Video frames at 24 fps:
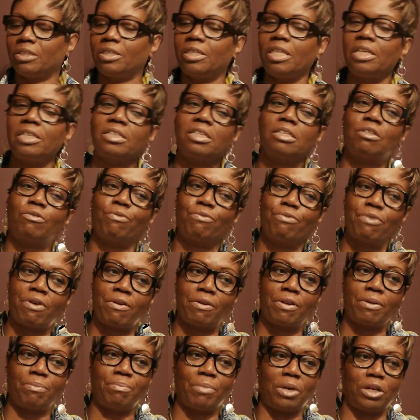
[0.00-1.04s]
this is
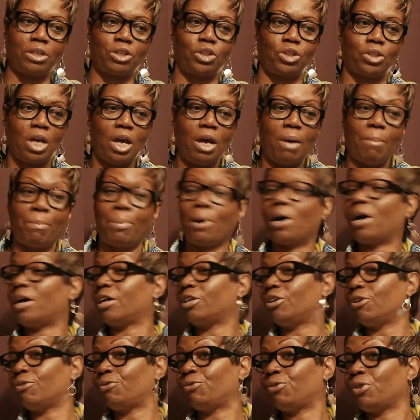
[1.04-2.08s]
very much part
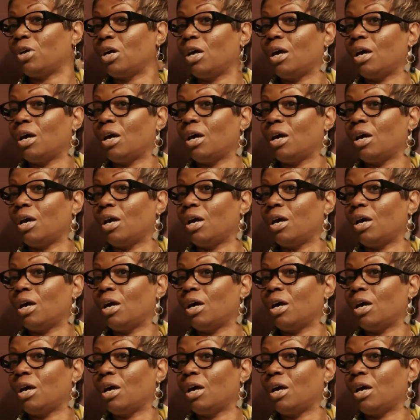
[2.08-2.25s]
of